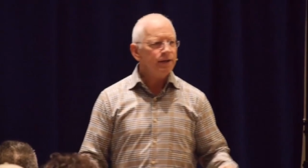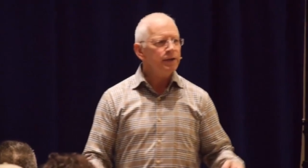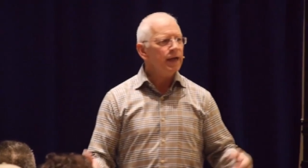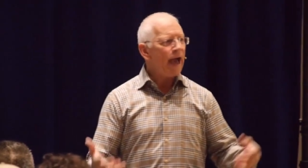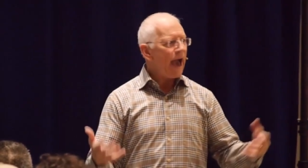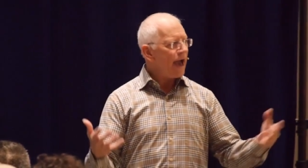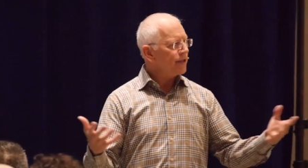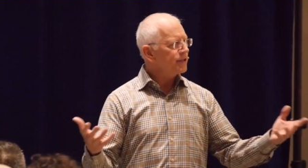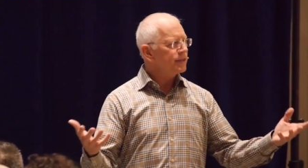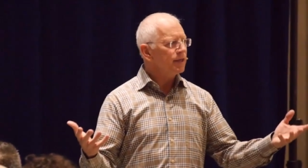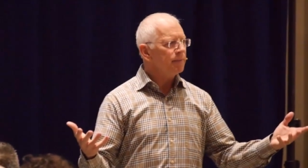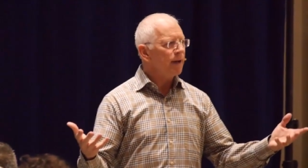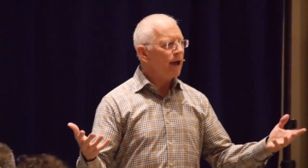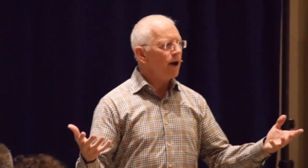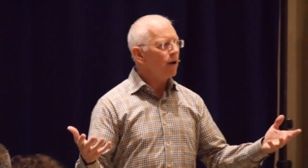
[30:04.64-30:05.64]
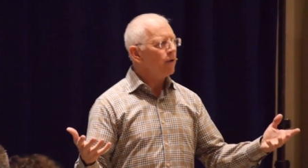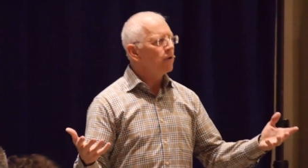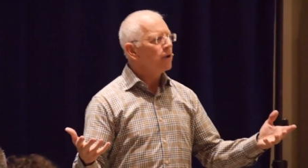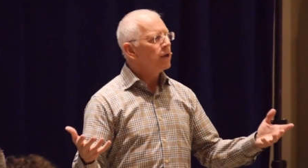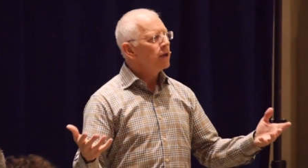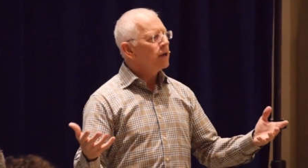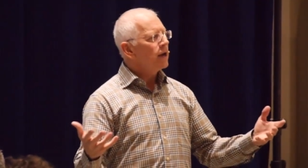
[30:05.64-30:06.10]
uh, ask them how,
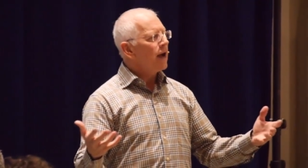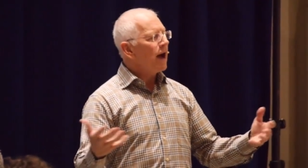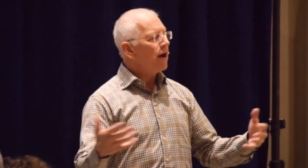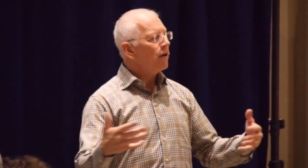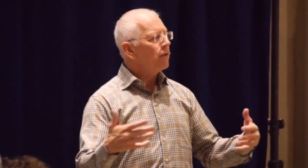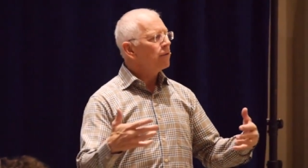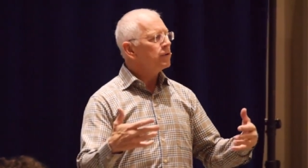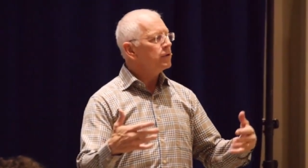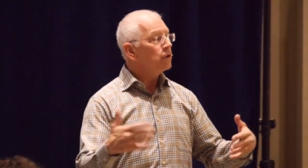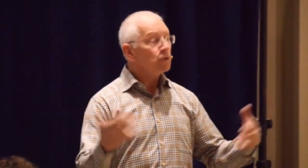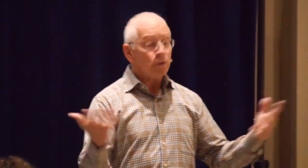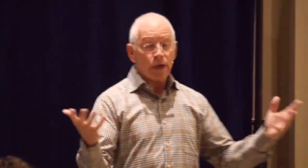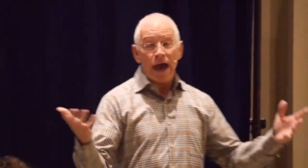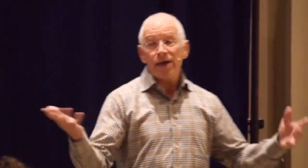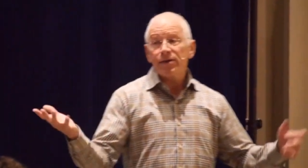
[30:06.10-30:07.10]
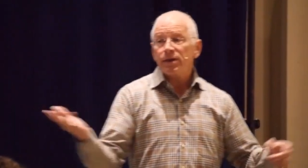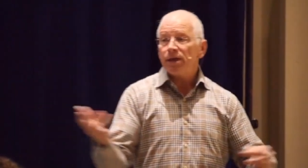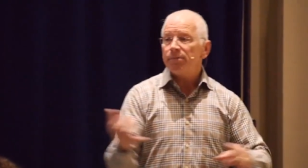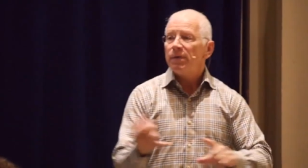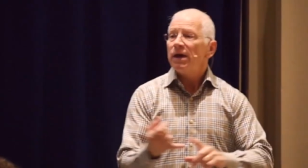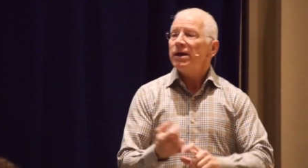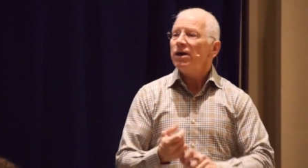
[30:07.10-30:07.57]
how you ask
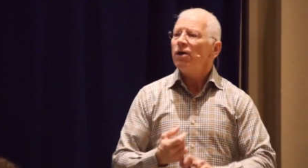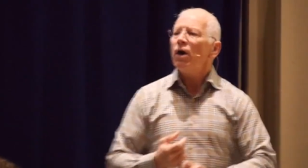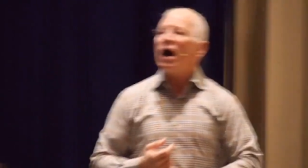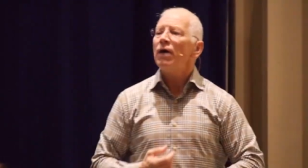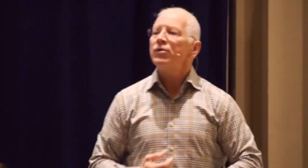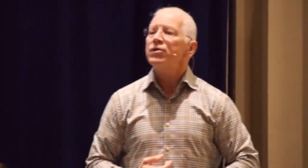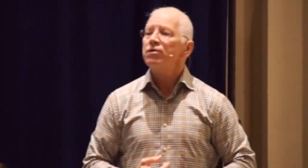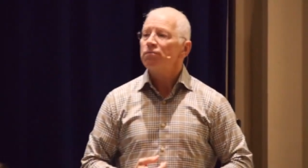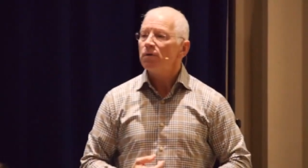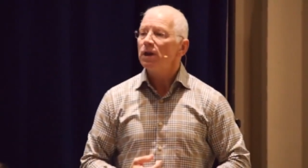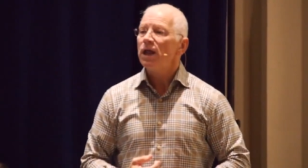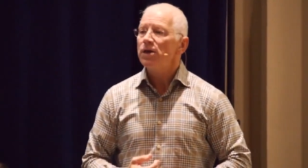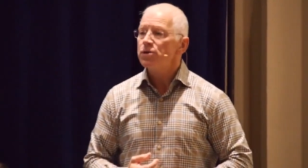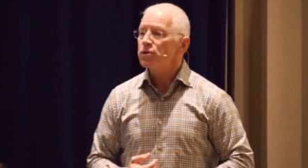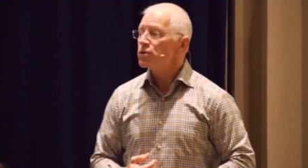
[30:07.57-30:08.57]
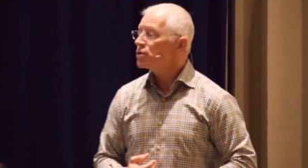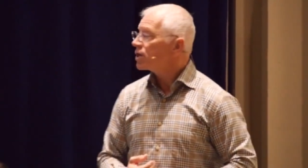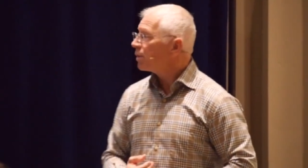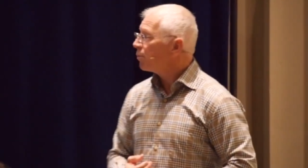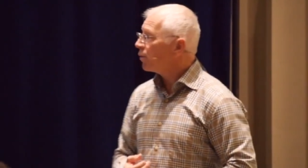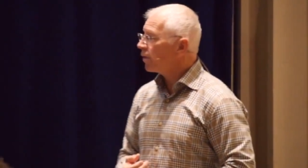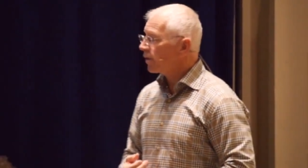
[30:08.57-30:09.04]
them, you know, how's your
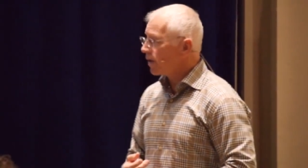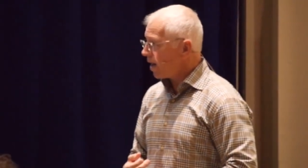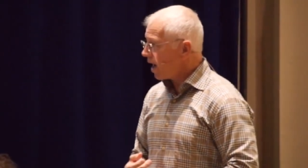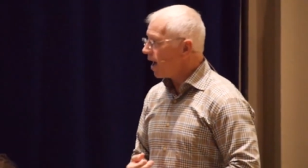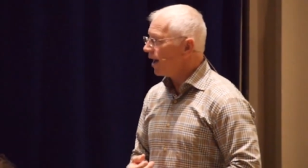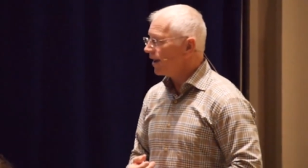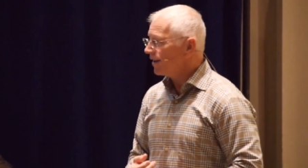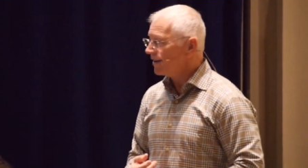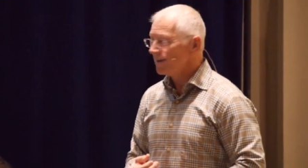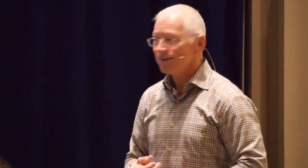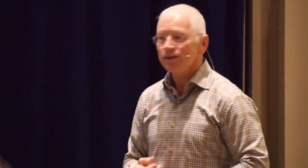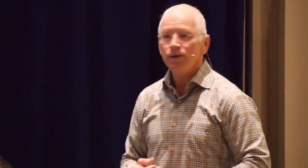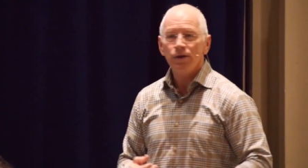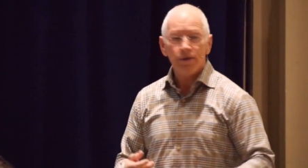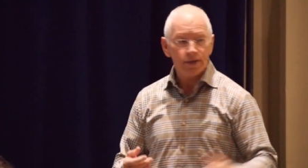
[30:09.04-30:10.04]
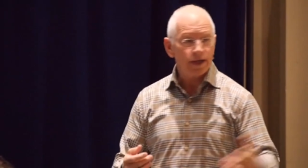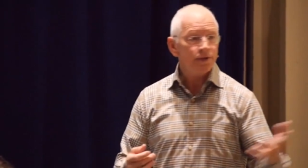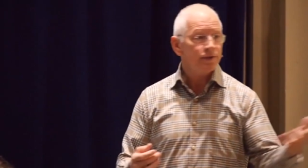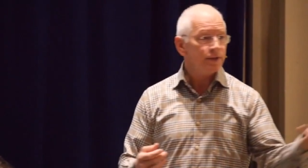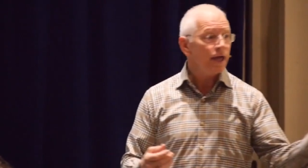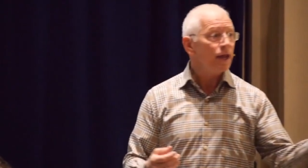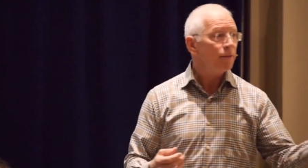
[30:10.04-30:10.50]
relationship with God?
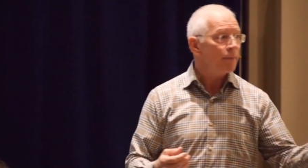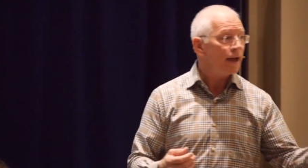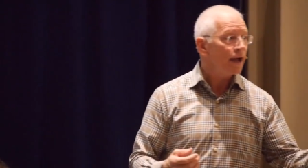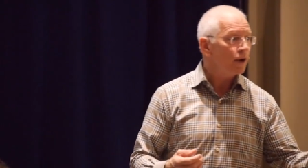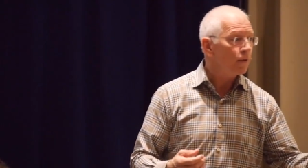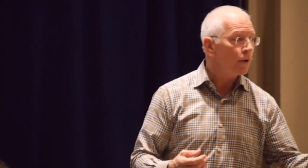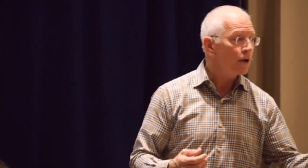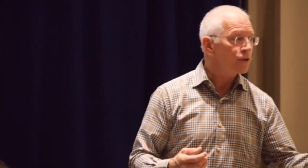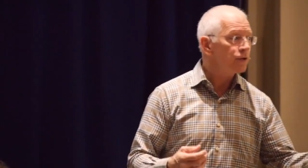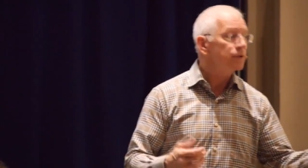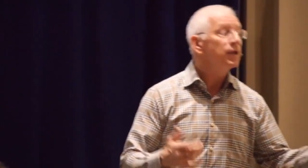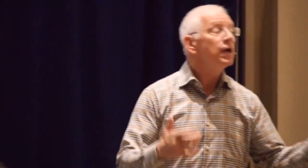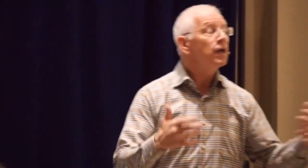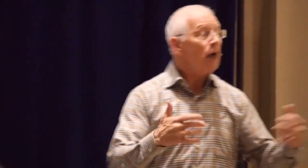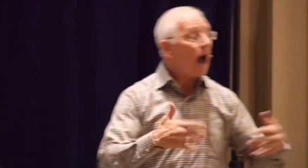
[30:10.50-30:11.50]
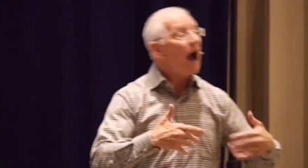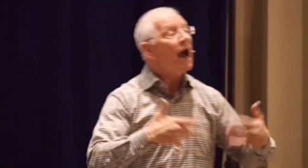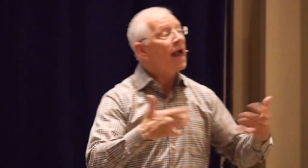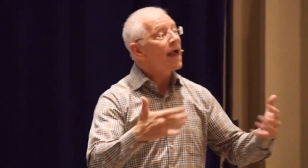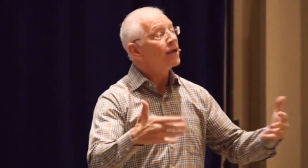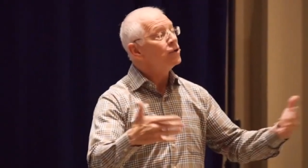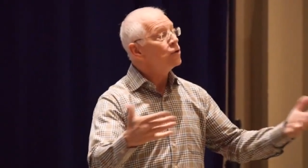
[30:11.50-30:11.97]
That's not a bad question.
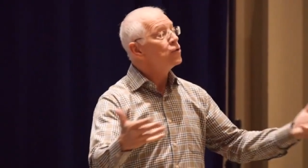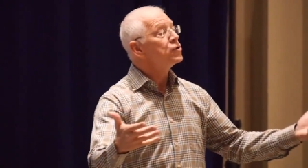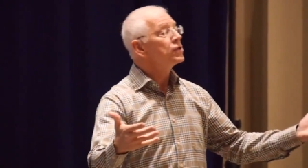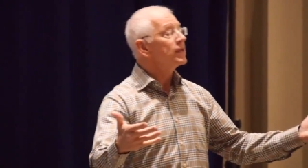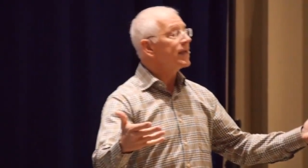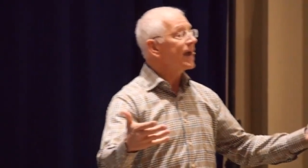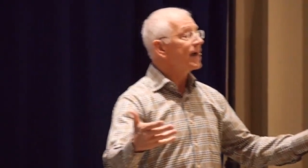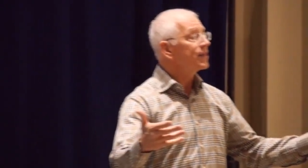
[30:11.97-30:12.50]
I usually